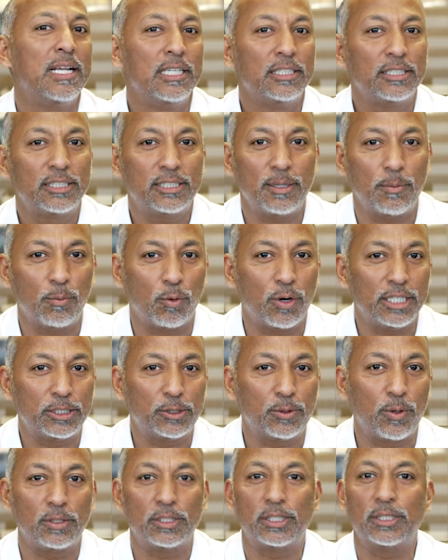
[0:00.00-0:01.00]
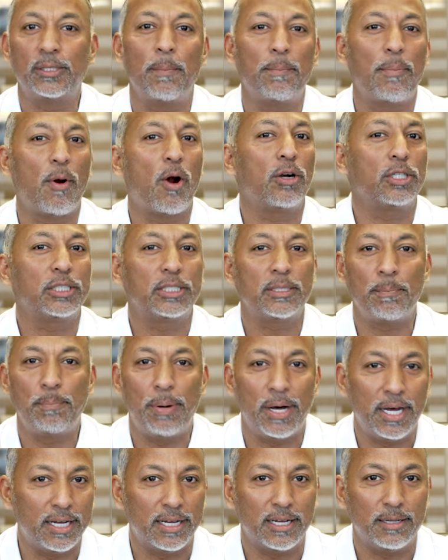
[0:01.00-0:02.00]
some restaurants, some bars, some
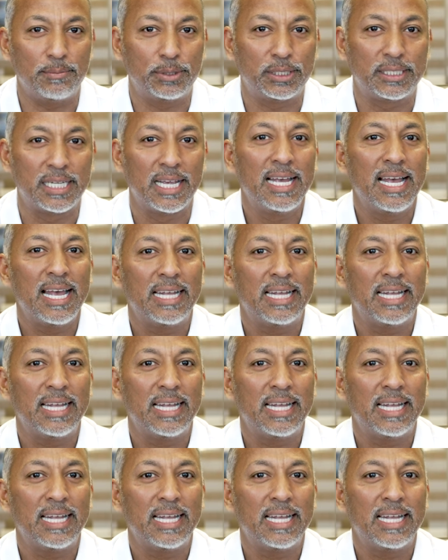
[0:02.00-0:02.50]
pubs,